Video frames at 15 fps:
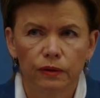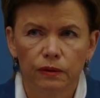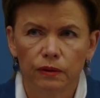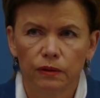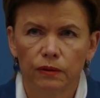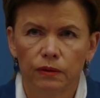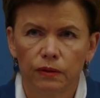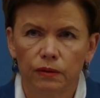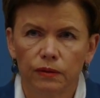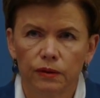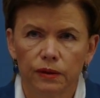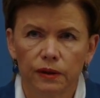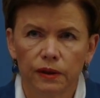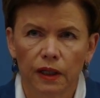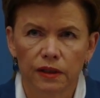diplomats
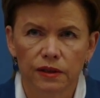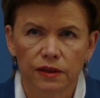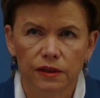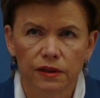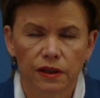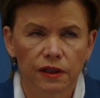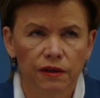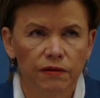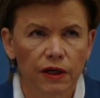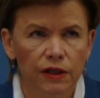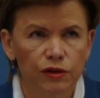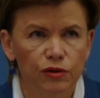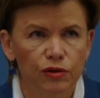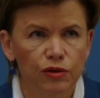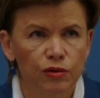and government
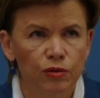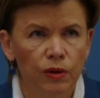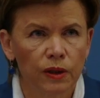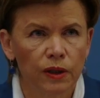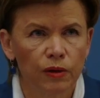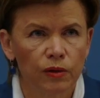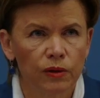representatives.